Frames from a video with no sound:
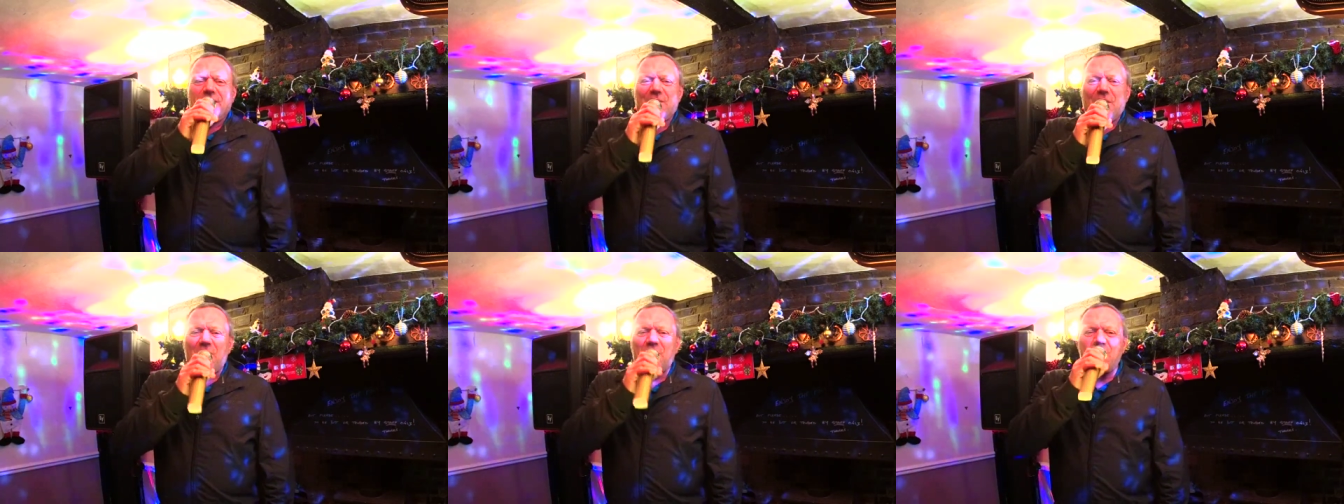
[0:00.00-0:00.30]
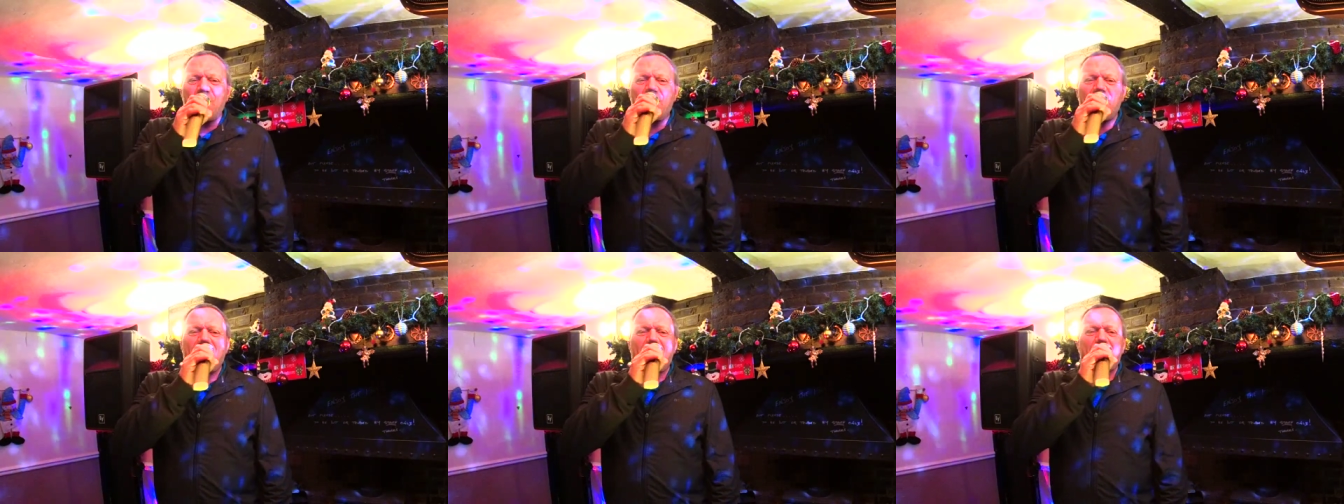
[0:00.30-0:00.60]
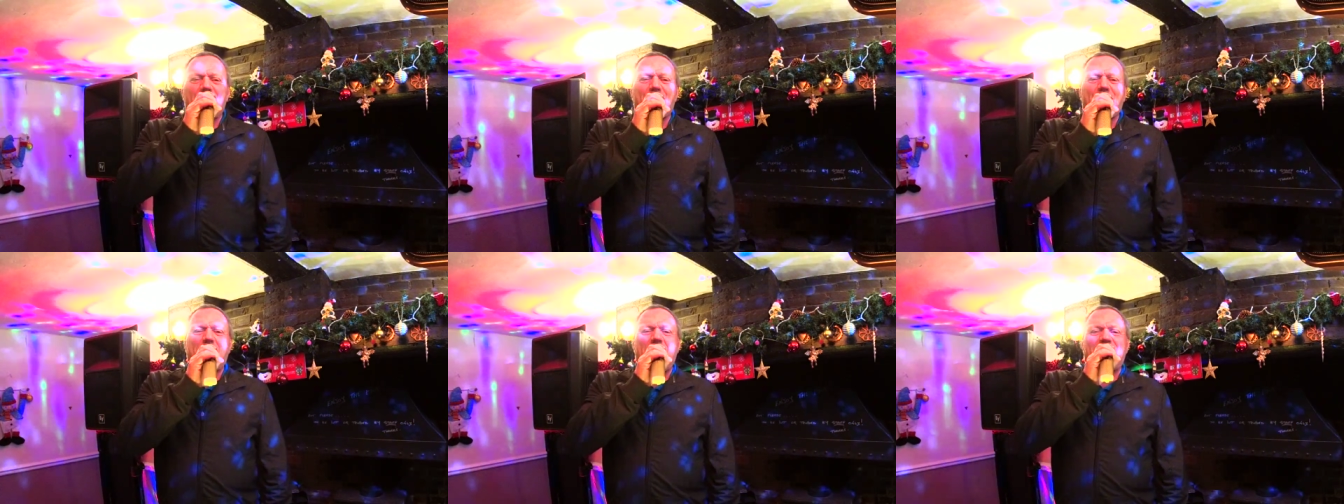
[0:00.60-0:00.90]
But what
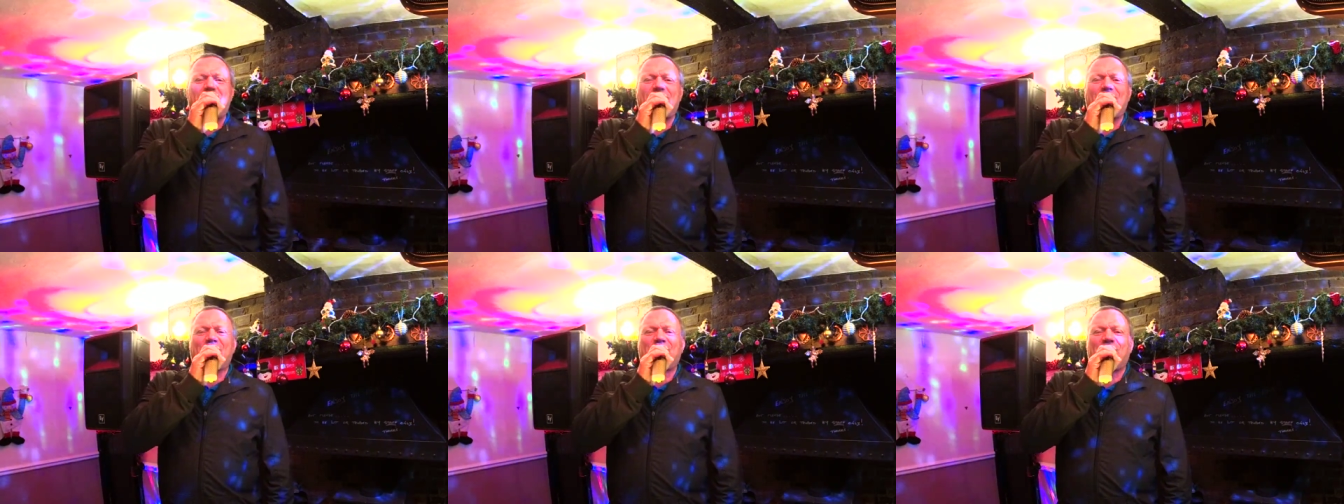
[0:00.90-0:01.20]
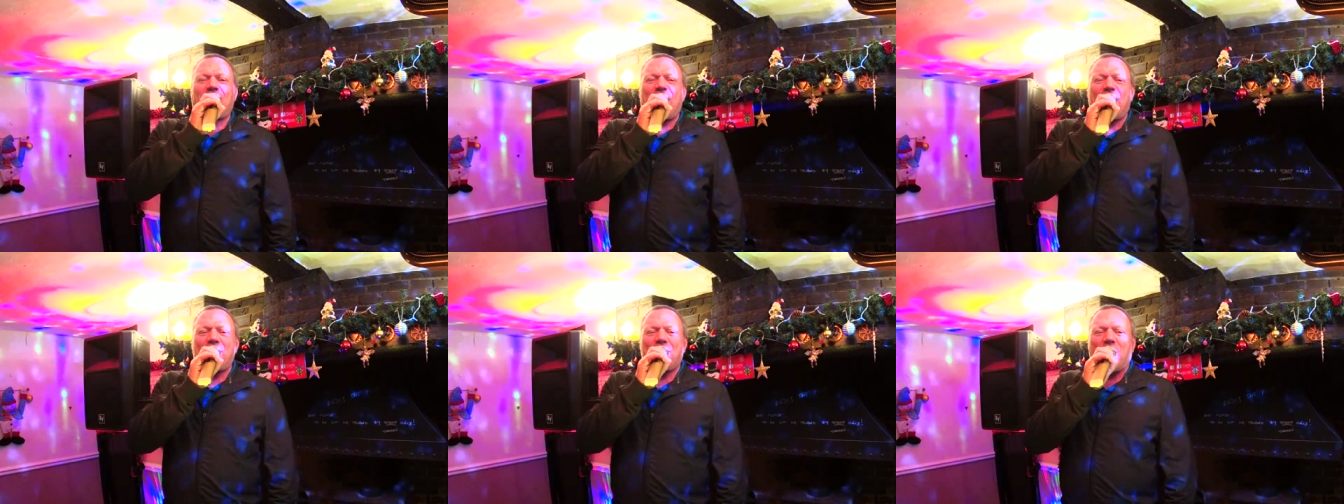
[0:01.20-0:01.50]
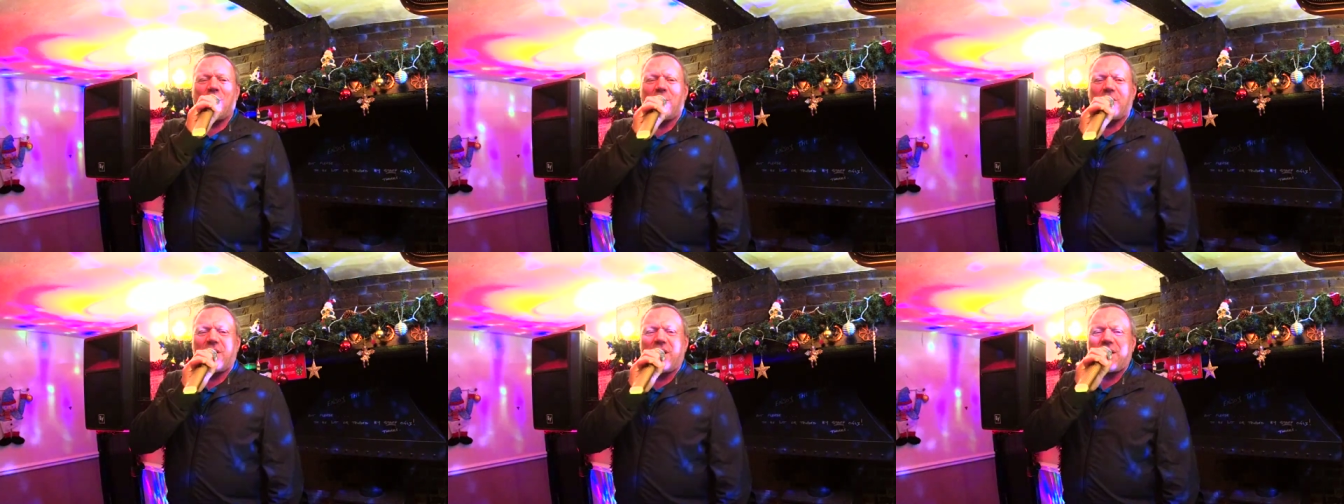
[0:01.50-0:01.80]
a bloody
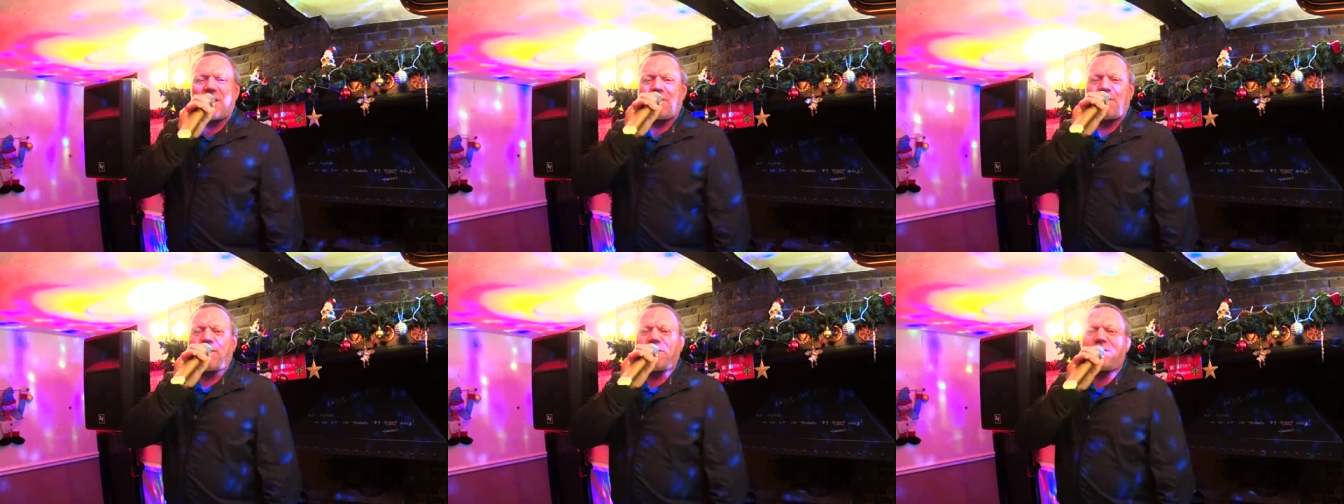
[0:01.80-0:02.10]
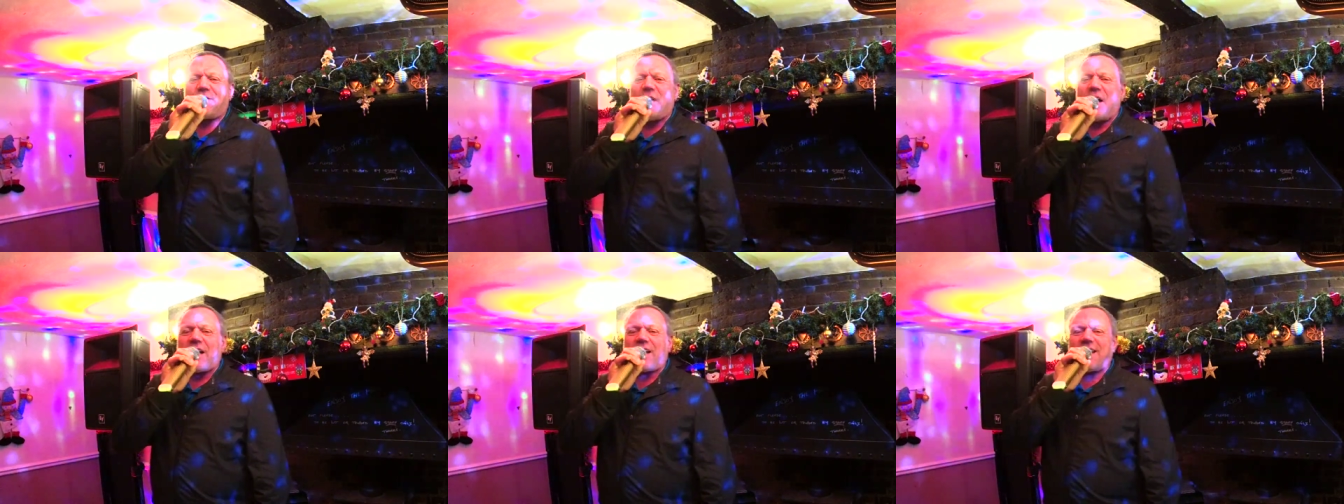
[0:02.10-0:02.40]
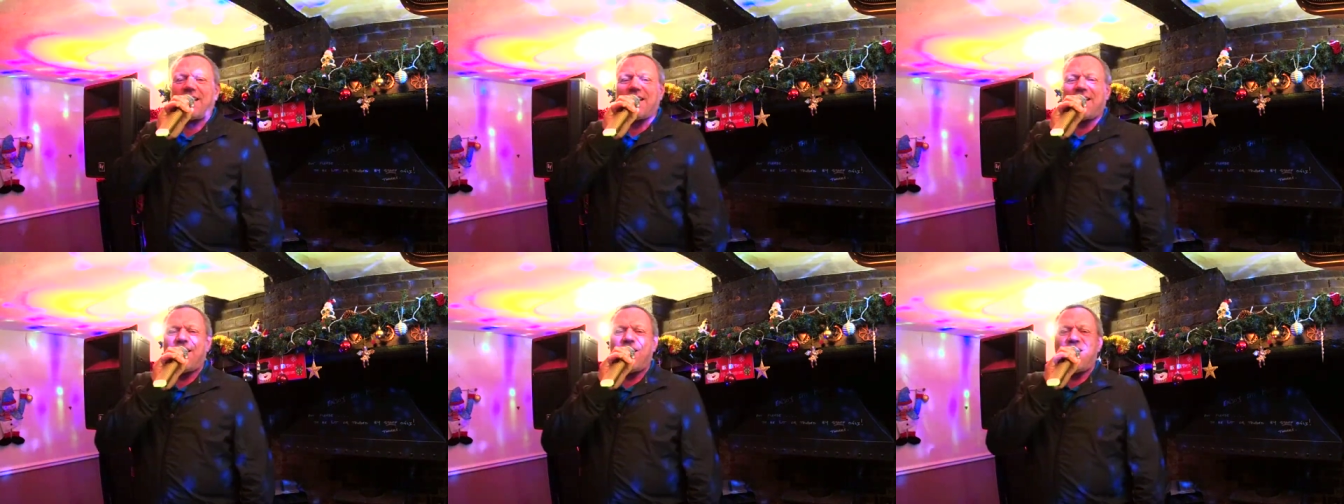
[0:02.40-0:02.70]
skateboard, I'm
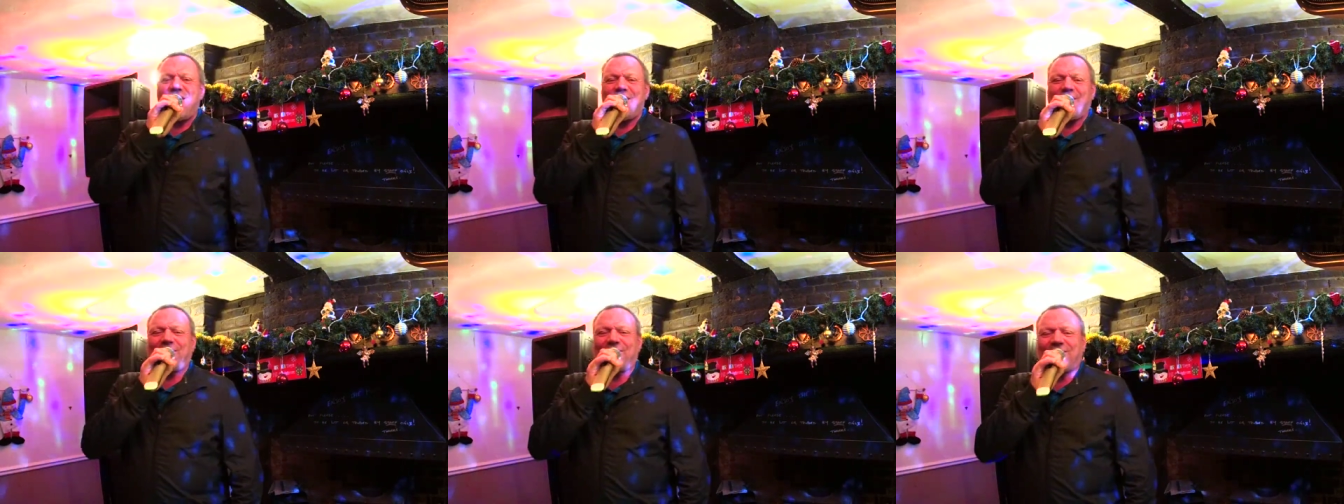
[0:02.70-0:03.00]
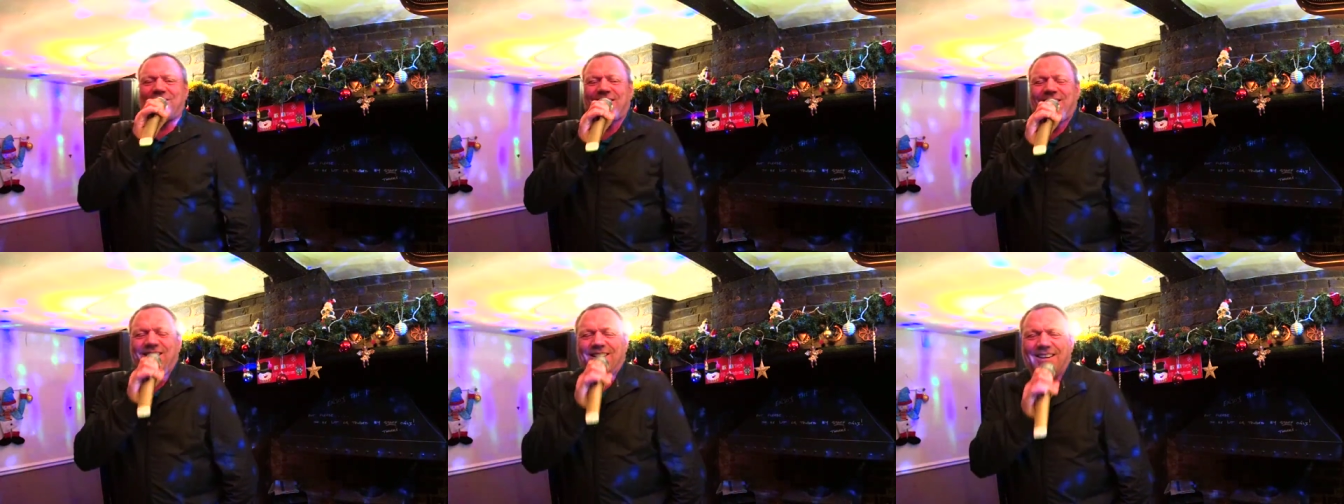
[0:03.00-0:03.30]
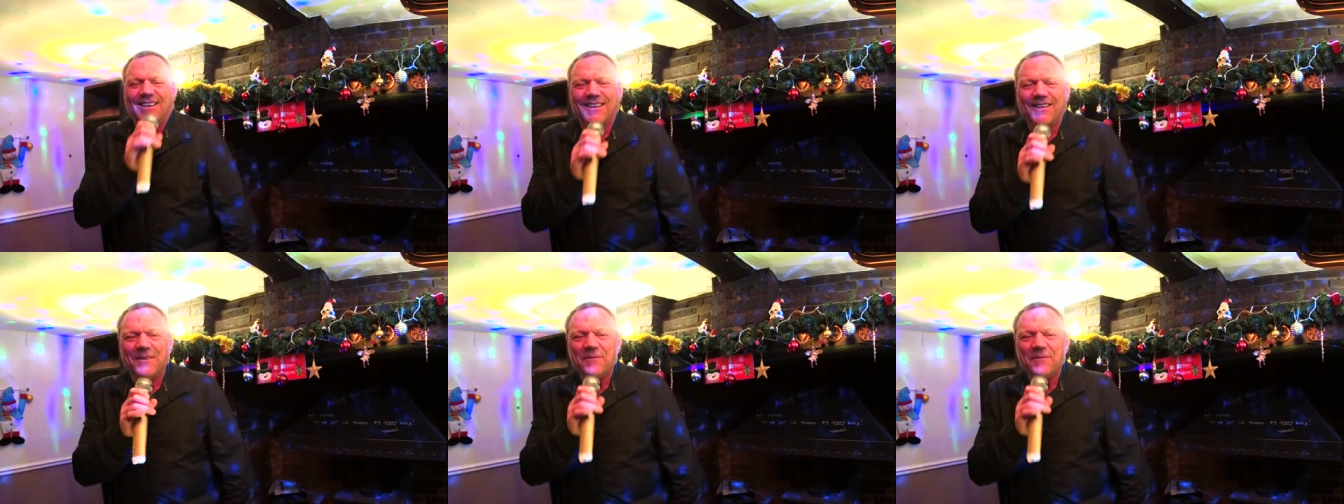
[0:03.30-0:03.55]
fucking arsed.